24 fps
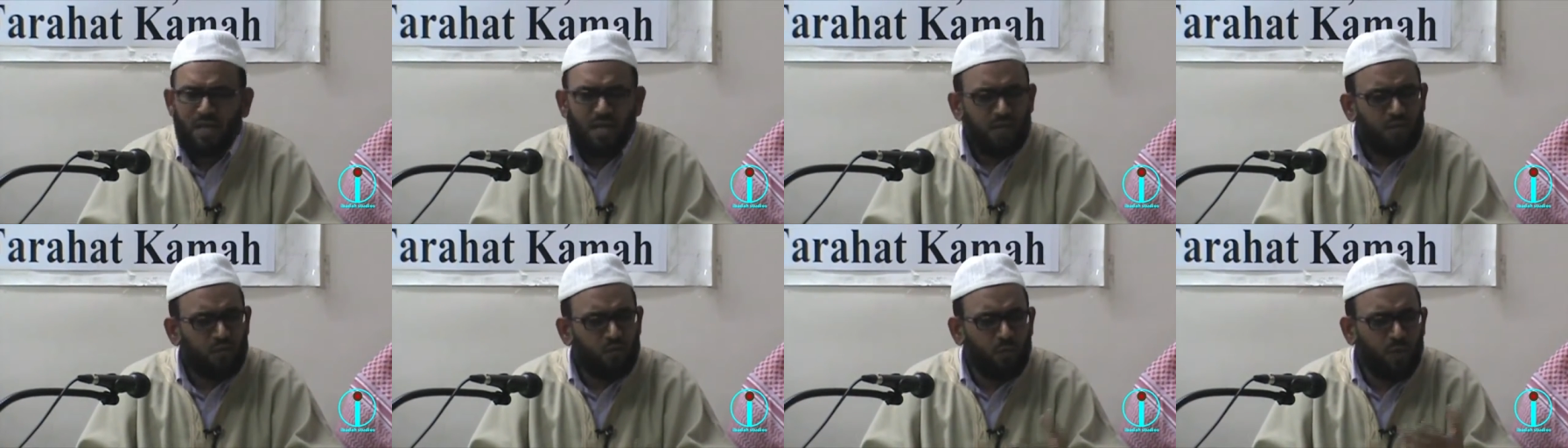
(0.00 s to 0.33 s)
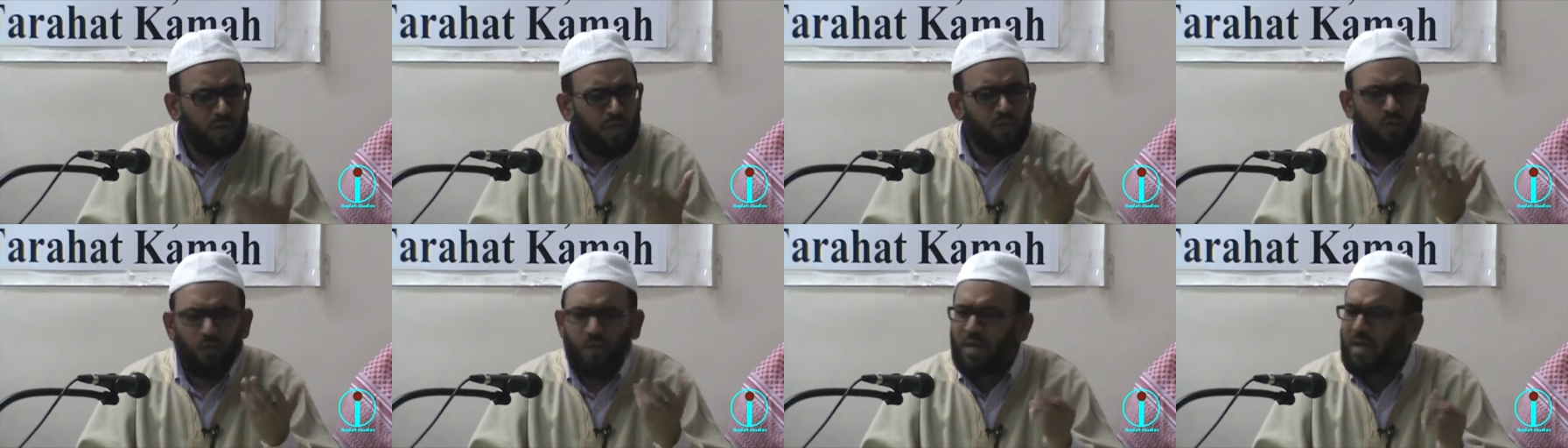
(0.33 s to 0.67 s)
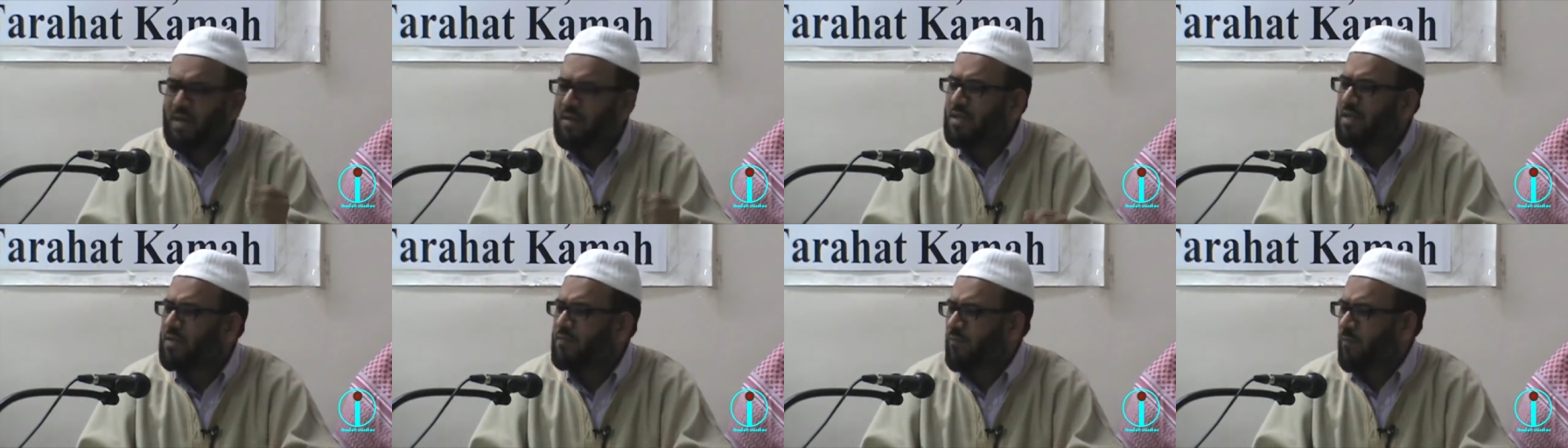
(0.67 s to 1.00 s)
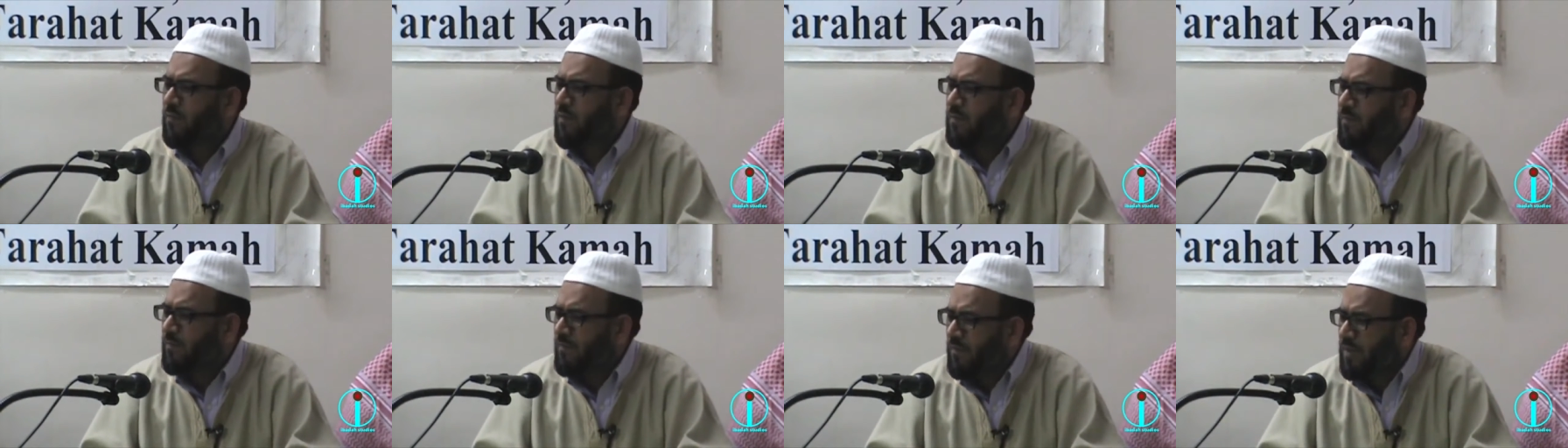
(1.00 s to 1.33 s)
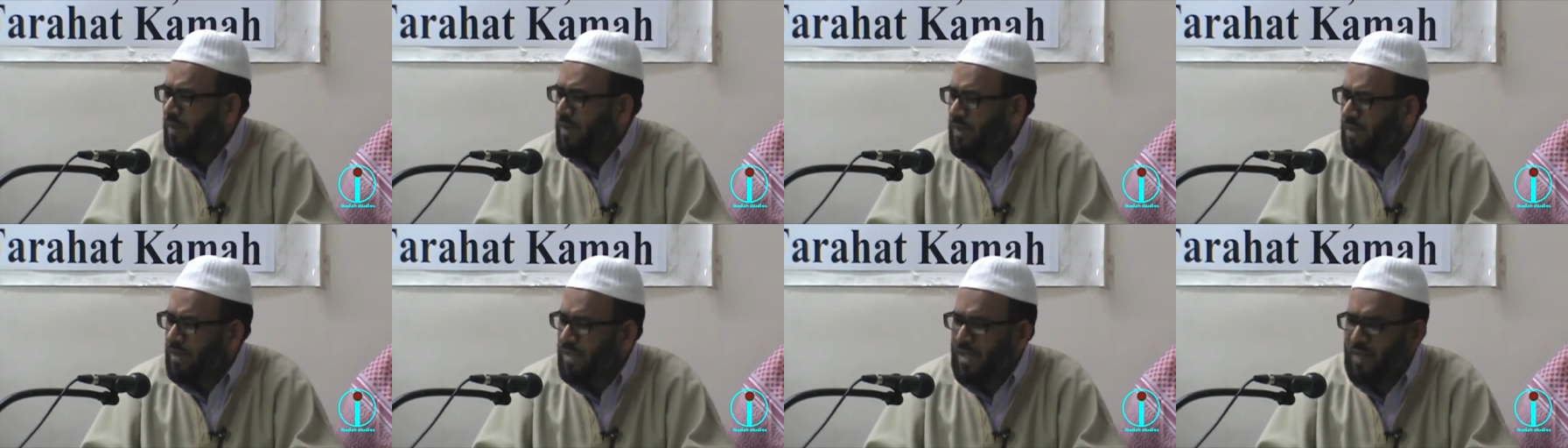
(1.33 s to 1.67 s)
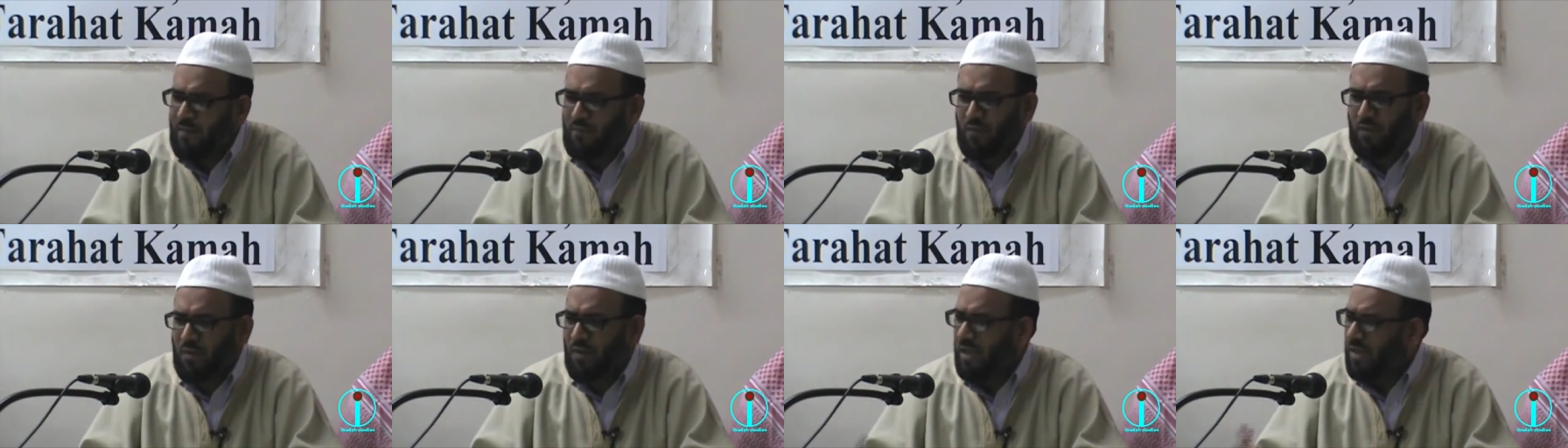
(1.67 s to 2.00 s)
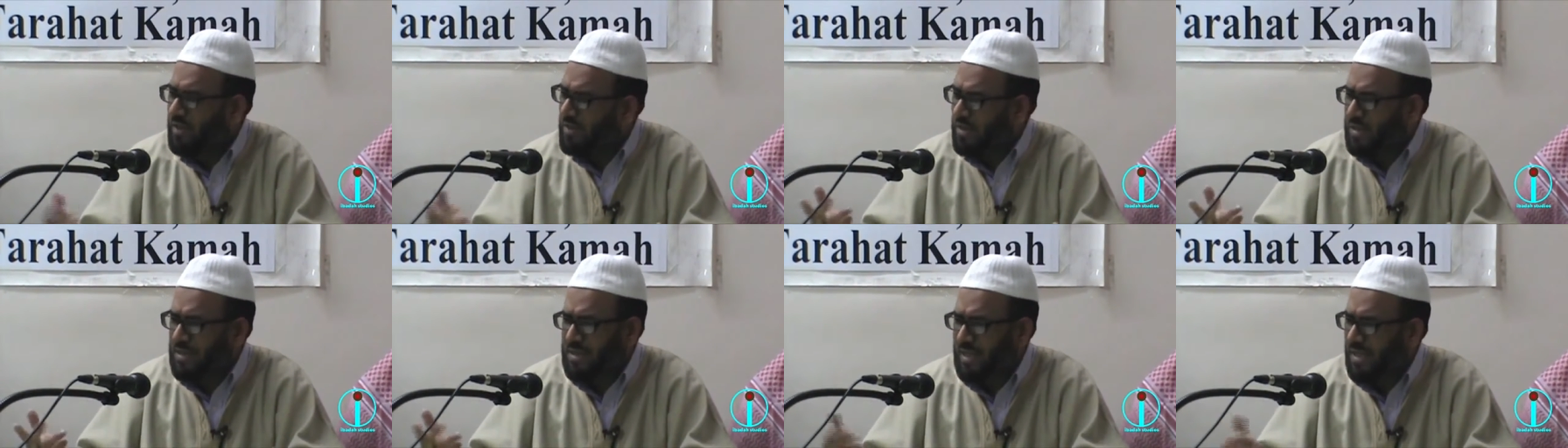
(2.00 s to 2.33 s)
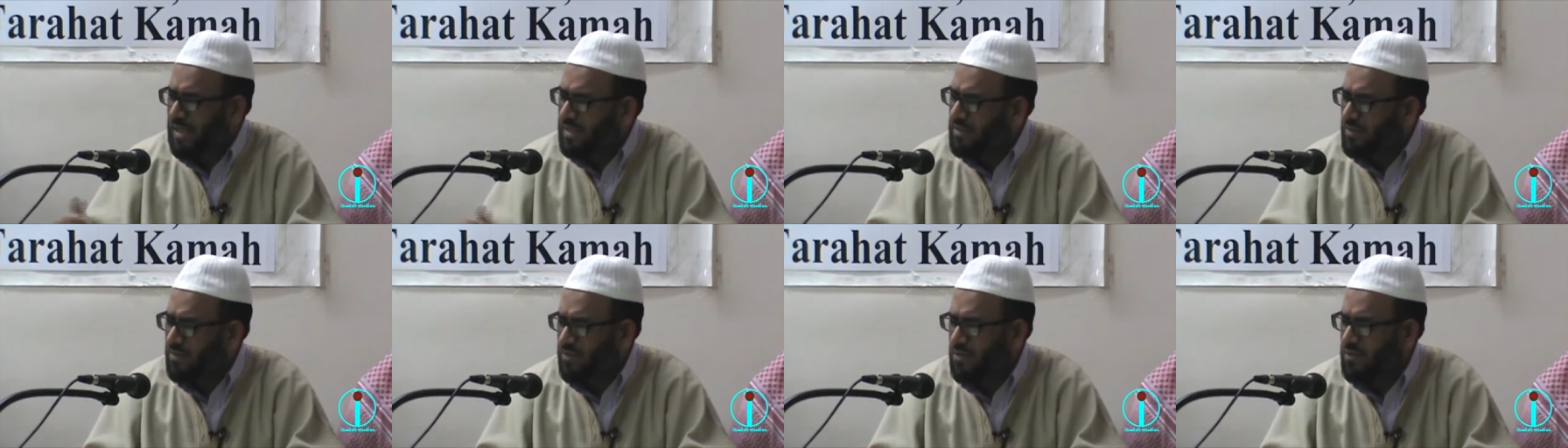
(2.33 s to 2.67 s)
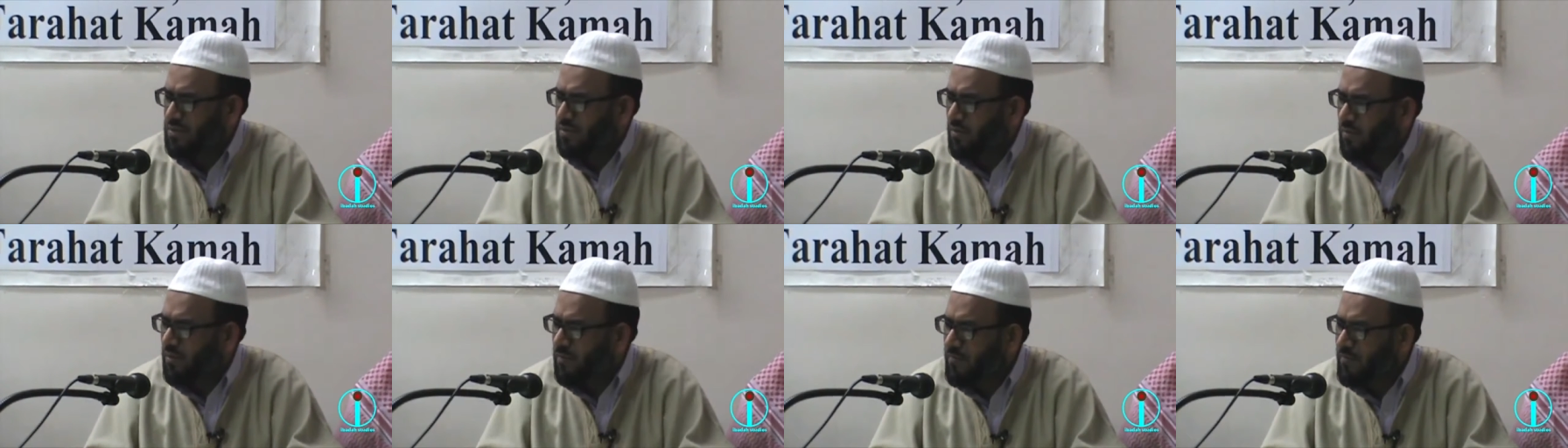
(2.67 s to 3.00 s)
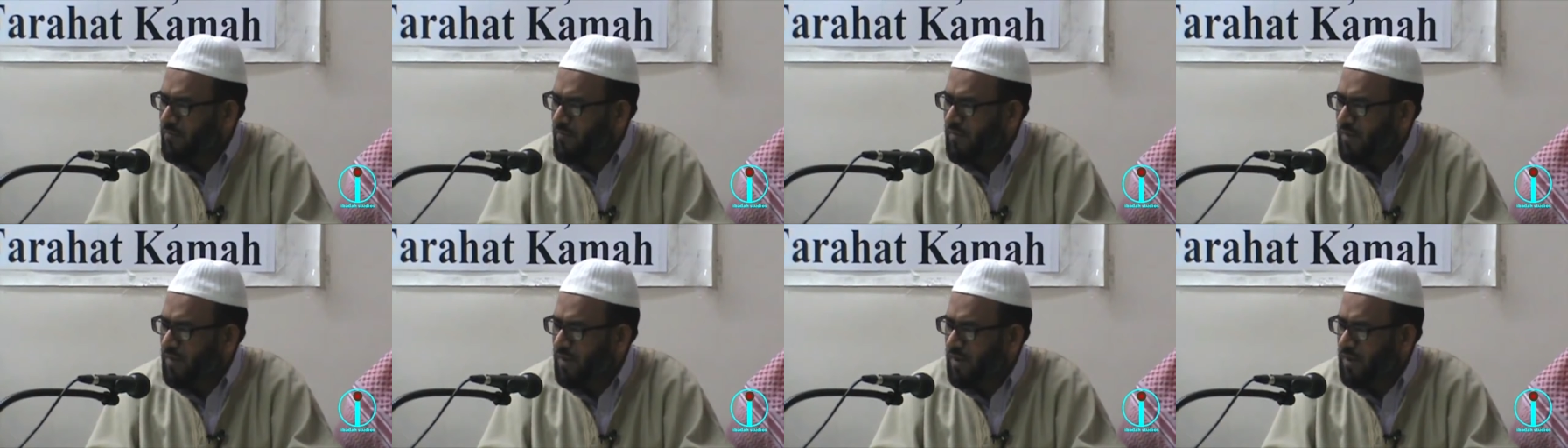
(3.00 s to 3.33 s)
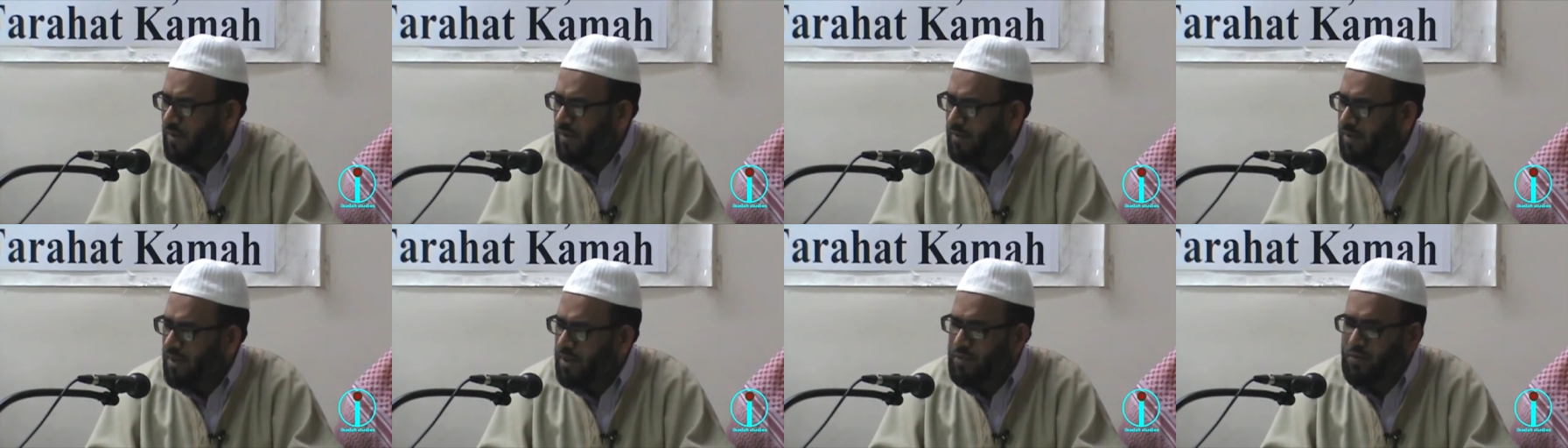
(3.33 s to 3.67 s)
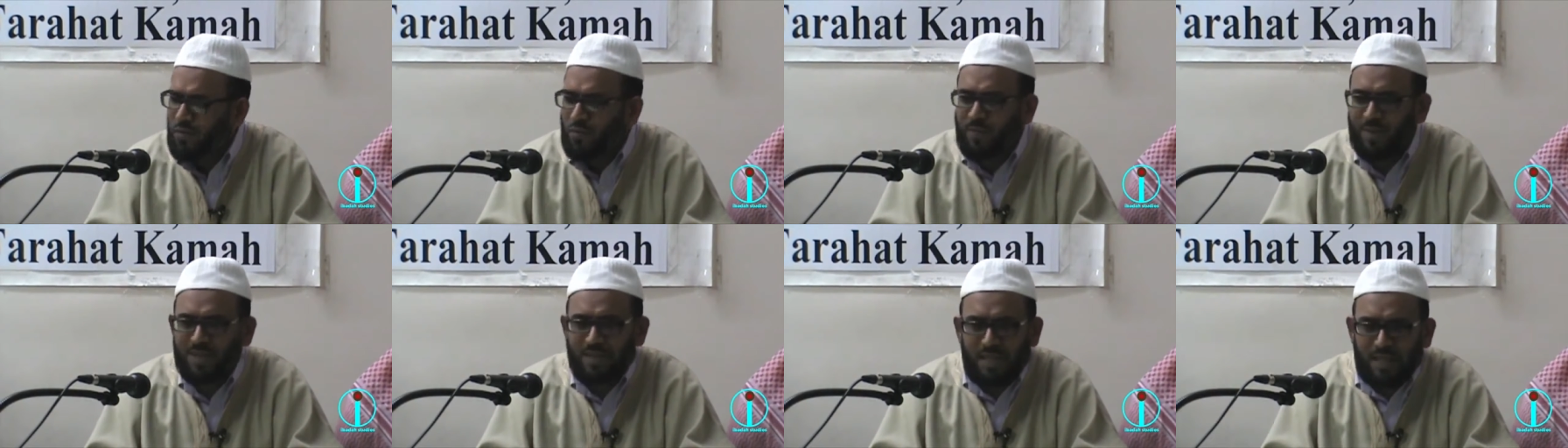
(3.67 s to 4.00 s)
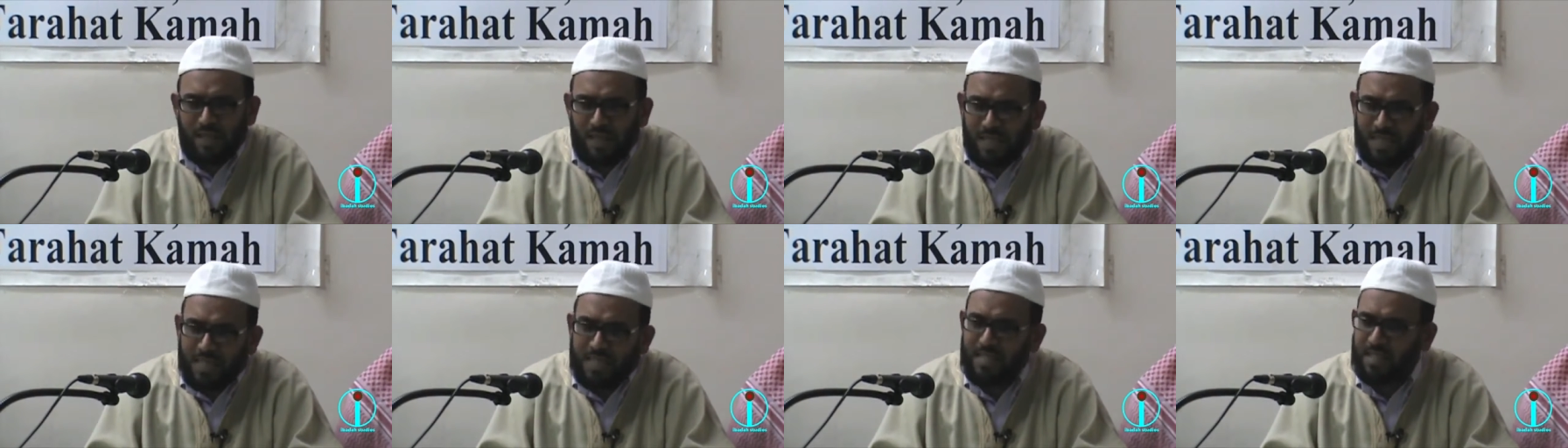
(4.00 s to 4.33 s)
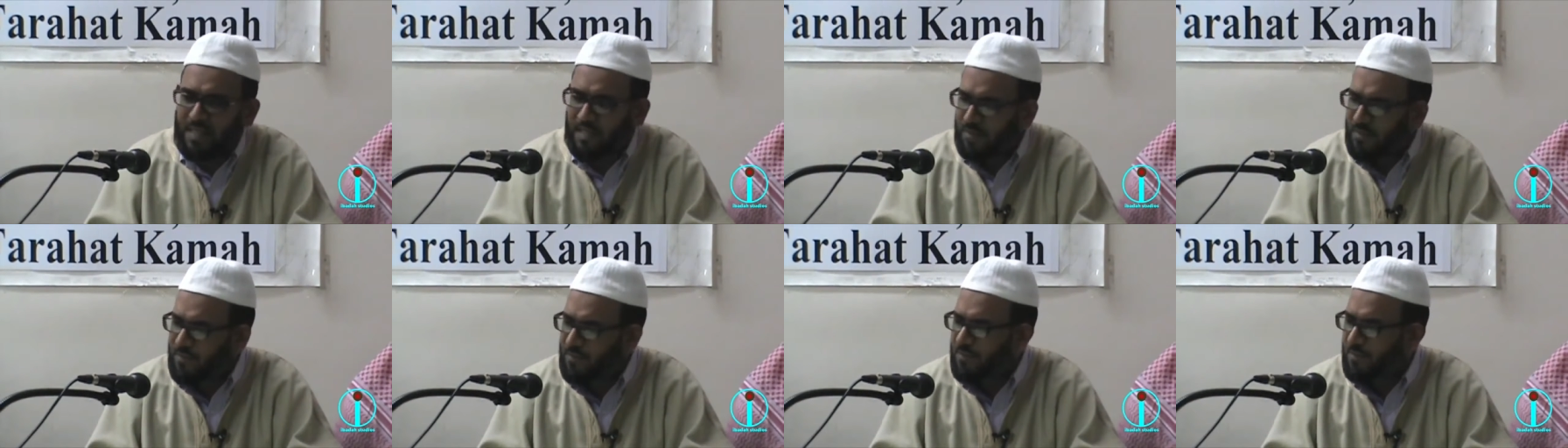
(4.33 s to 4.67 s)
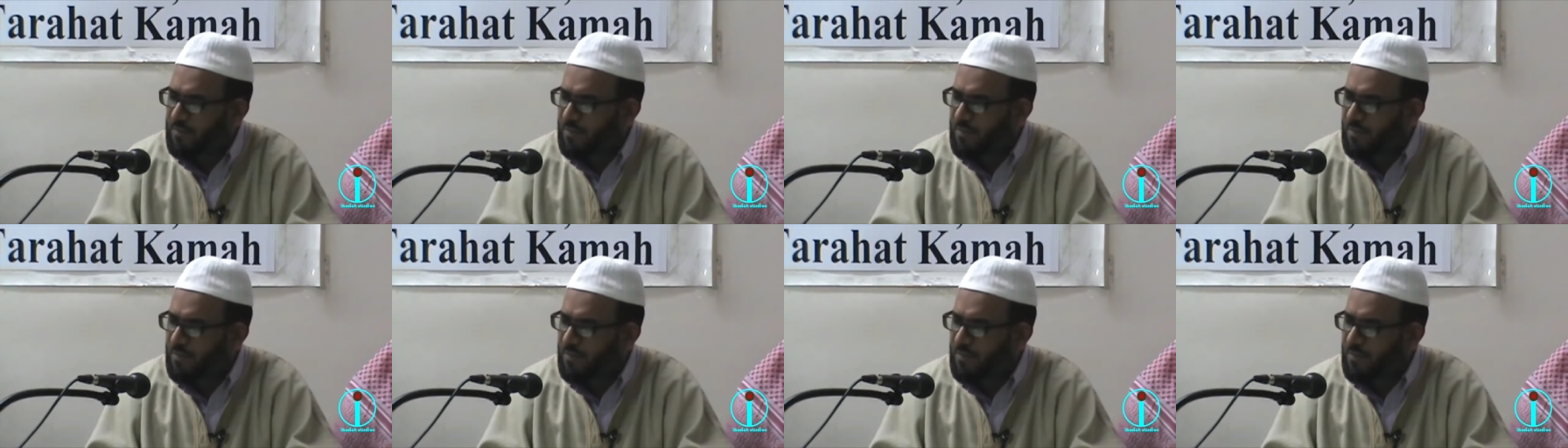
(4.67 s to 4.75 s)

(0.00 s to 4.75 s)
So why are you wearing this for? They have no larger size in the store. They do, but I like it.